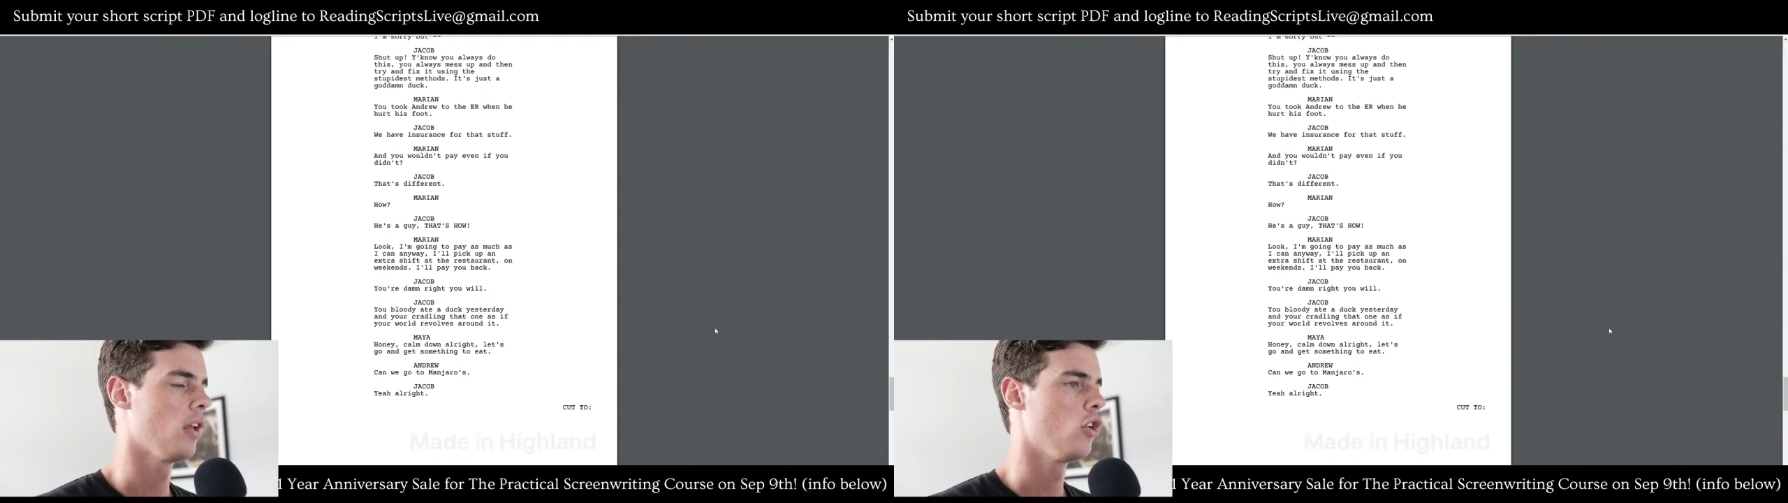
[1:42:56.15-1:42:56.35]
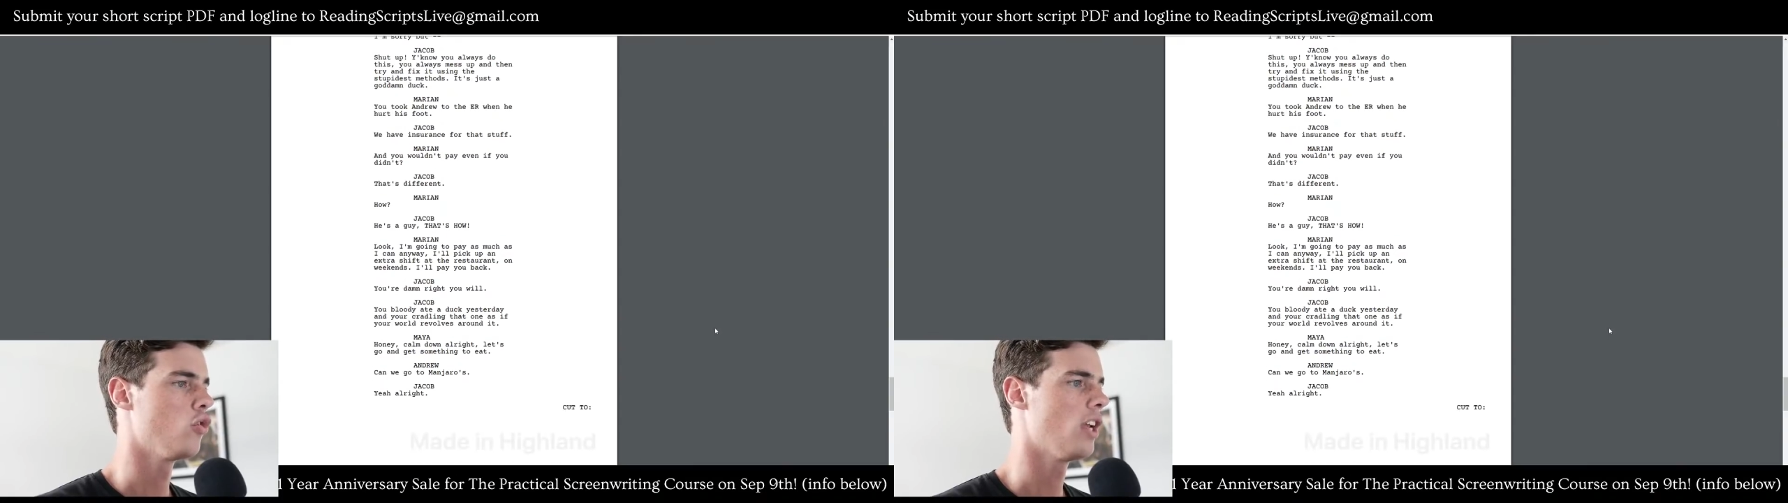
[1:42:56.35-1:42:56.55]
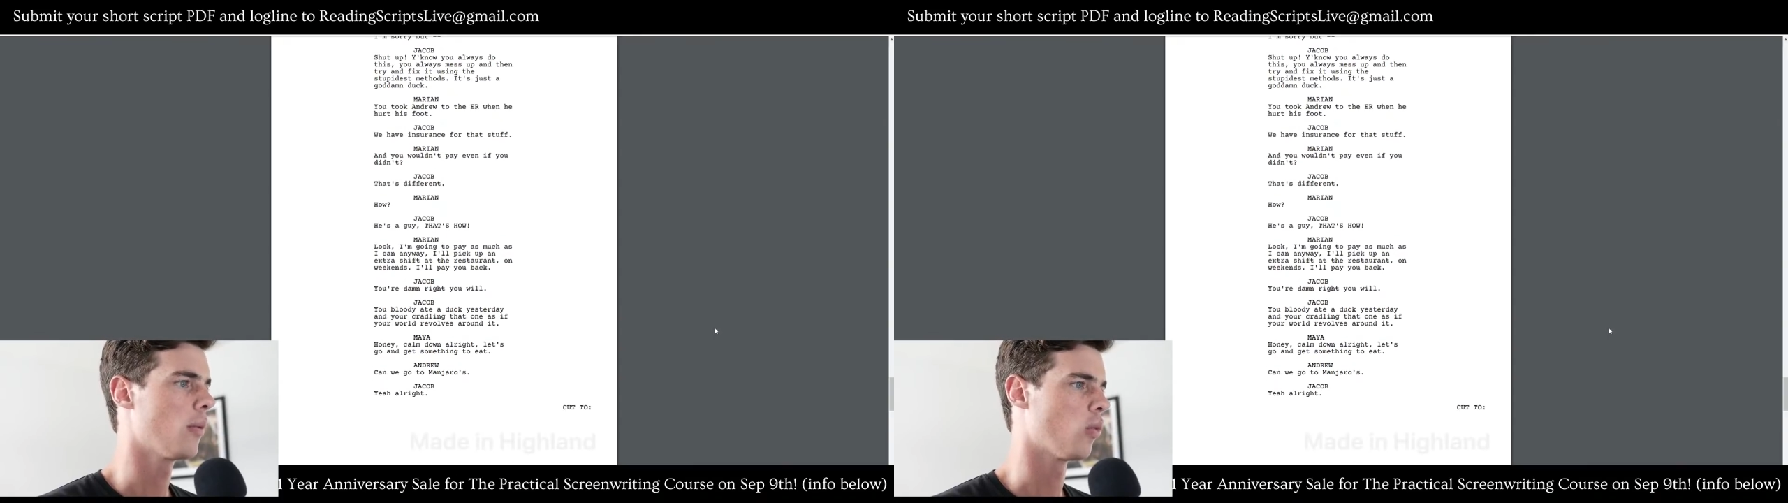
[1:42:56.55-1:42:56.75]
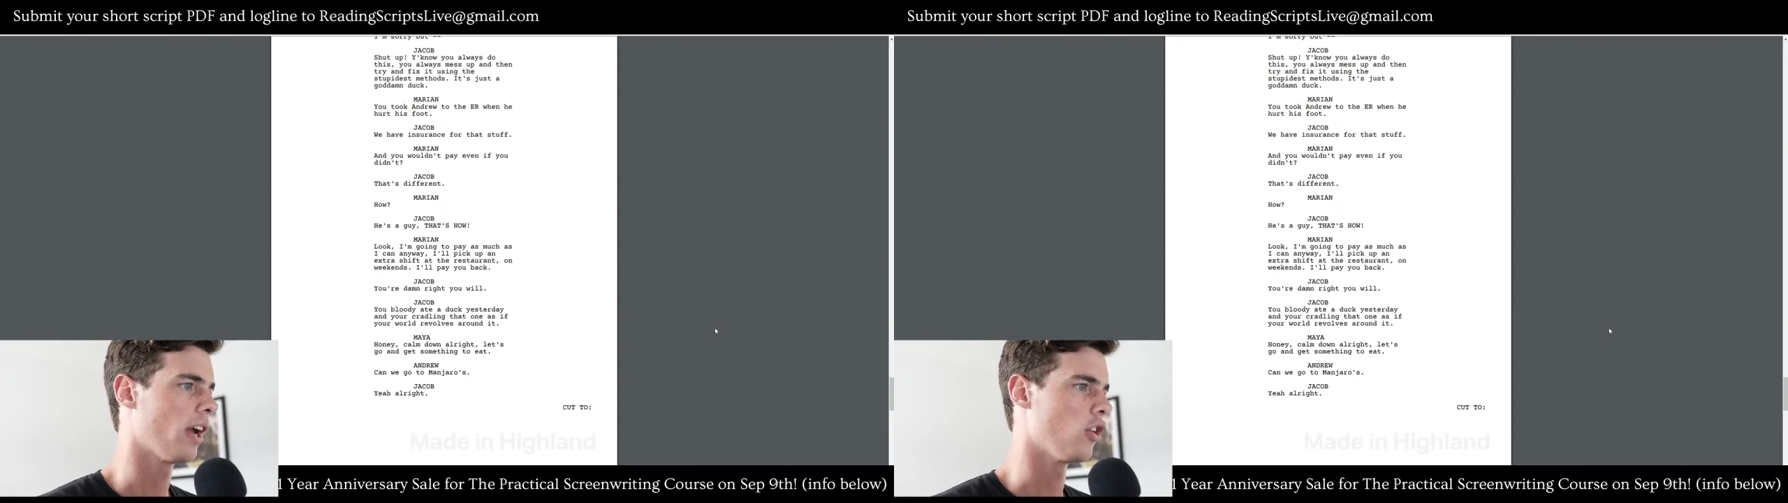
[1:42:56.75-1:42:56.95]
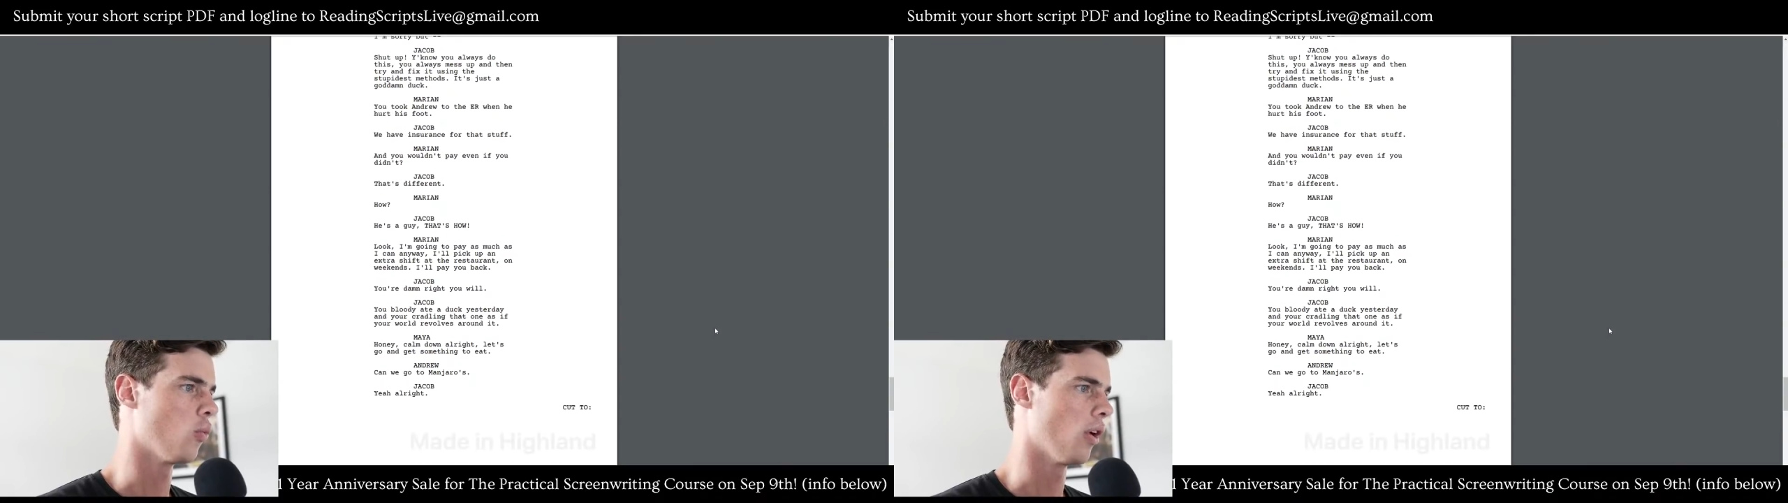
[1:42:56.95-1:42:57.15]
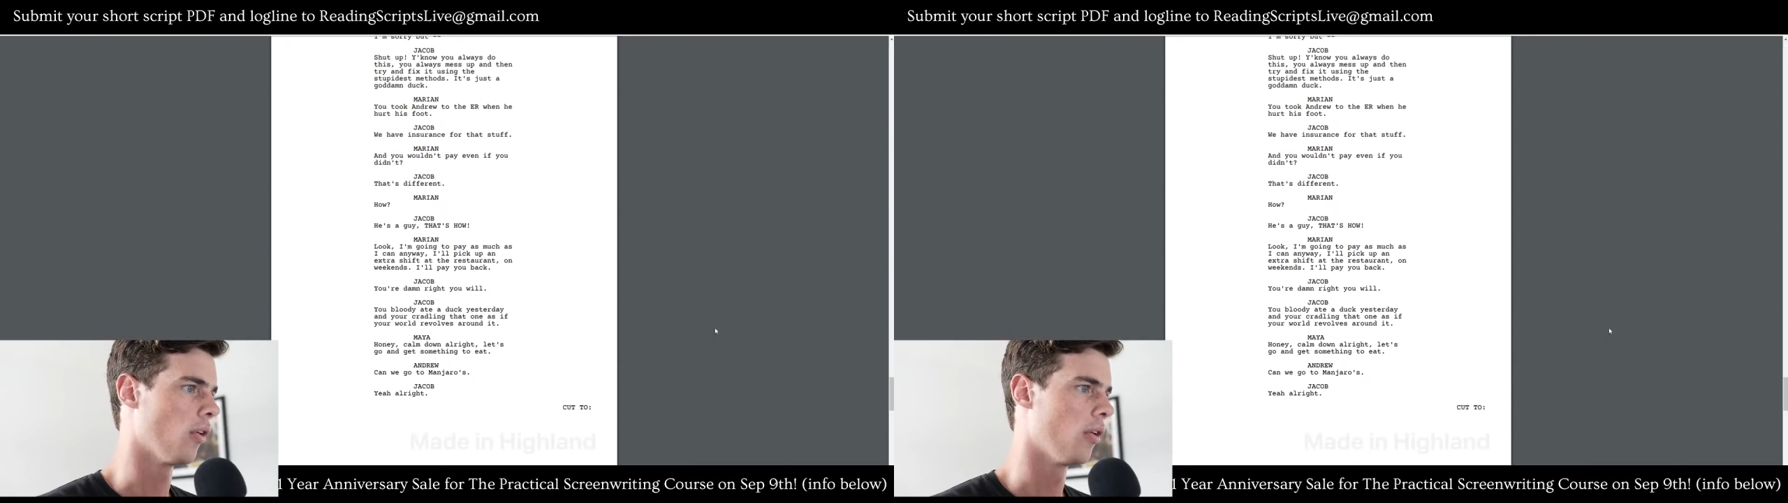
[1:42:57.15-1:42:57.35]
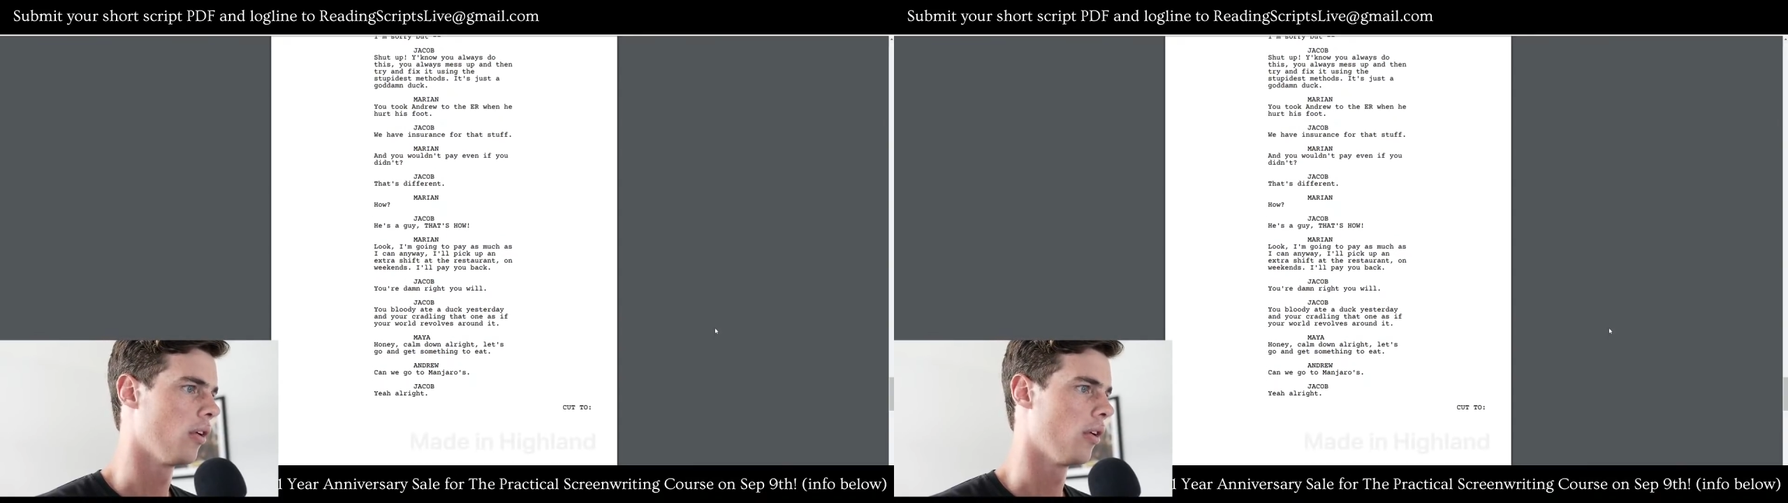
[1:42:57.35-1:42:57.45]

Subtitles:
You're damn right you will.